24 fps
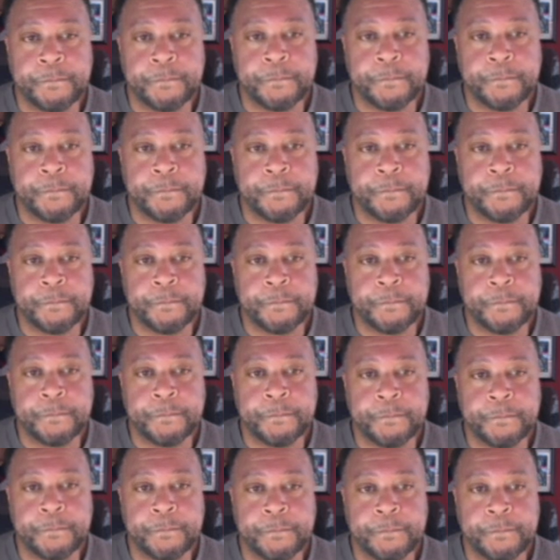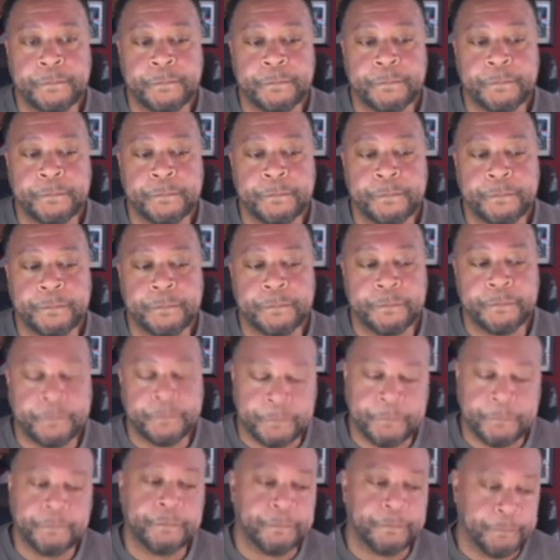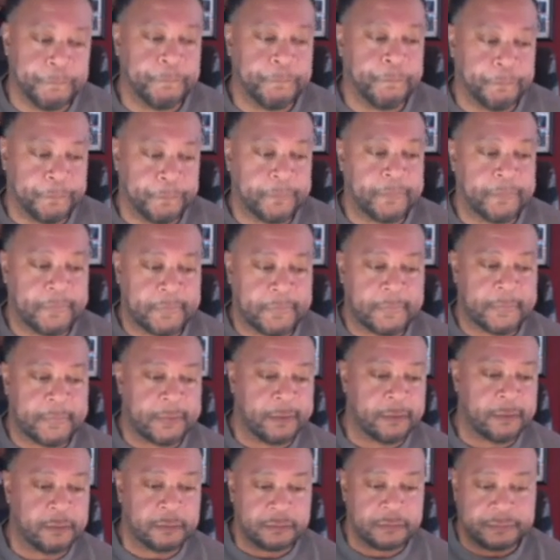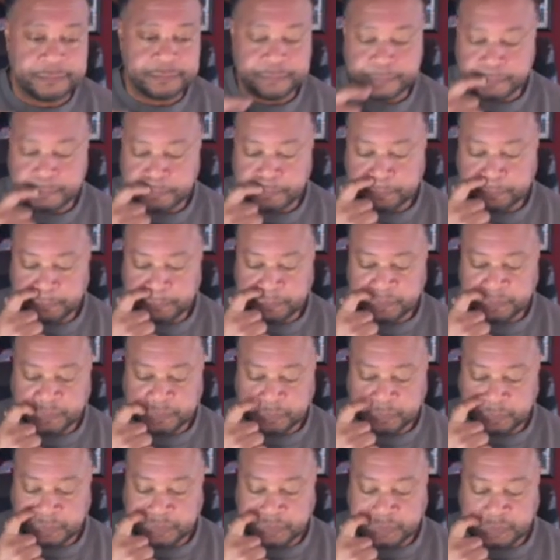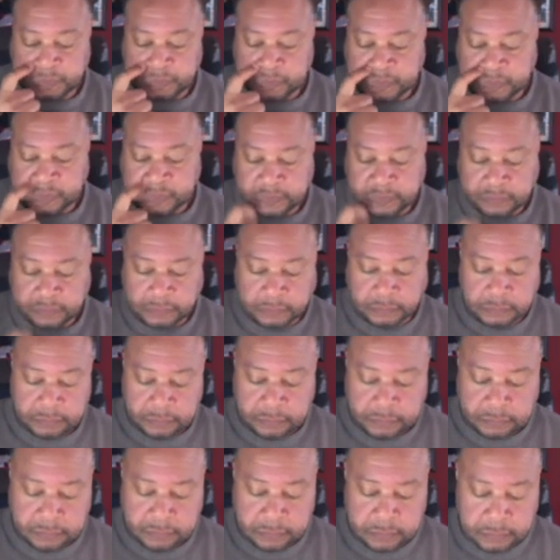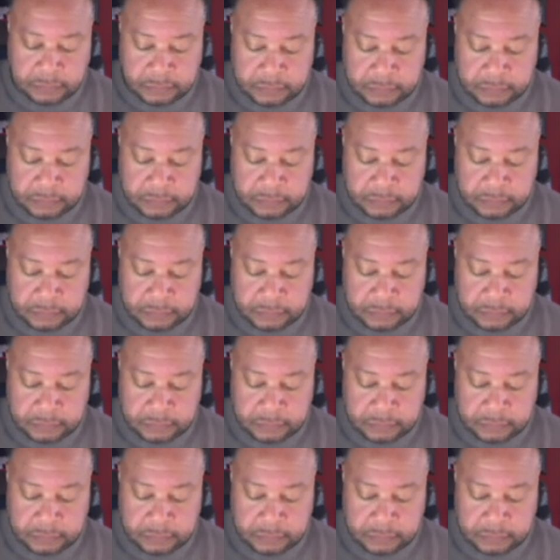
(not speaking)